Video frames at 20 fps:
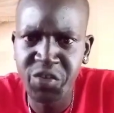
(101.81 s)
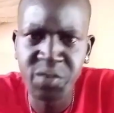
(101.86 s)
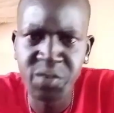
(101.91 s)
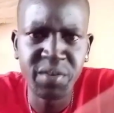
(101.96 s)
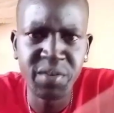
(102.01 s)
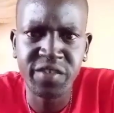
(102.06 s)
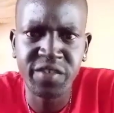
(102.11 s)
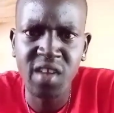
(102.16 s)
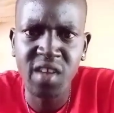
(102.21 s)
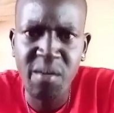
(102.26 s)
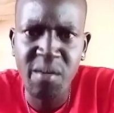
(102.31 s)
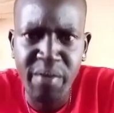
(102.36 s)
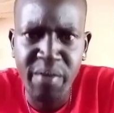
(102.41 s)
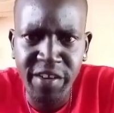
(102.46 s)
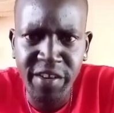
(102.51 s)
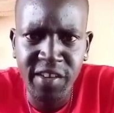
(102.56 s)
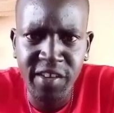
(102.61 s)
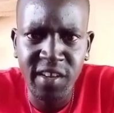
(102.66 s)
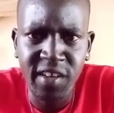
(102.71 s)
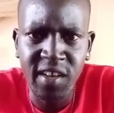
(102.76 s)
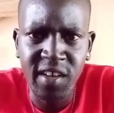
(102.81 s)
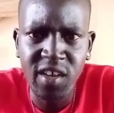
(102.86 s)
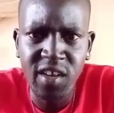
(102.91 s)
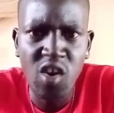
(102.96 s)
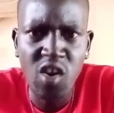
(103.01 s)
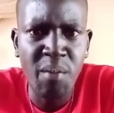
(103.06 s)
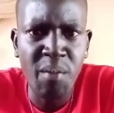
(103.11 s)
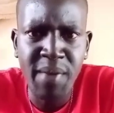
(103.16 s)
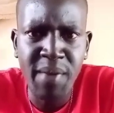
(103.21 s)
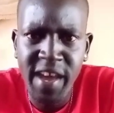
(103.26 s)
you should be
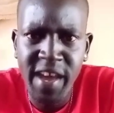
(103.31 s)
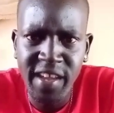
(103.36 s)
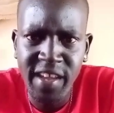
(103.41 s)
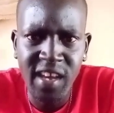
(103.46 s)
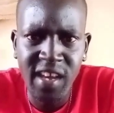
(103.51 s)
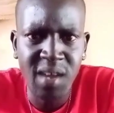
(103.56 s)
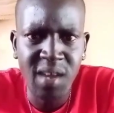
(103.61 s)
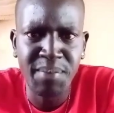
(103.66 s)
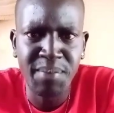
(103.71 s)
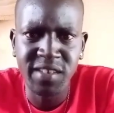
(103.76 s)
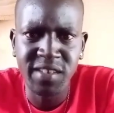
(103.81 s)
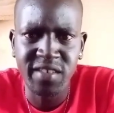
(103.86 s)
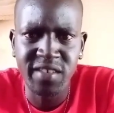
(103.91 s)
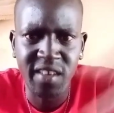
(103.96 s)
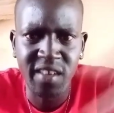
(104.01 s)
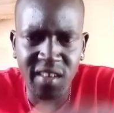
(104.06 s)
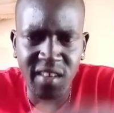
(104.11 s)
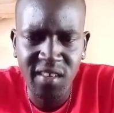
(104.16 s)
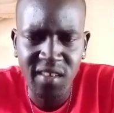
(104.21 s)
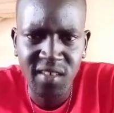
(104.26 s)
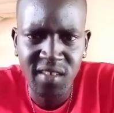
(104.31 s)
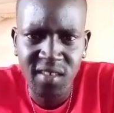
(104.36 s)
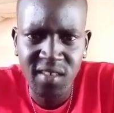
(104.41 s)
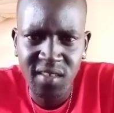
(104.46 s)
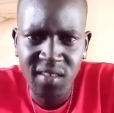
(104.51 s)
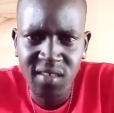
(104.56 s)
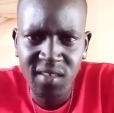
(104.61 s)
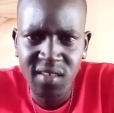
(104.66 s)
celebrating your marriage anniversary.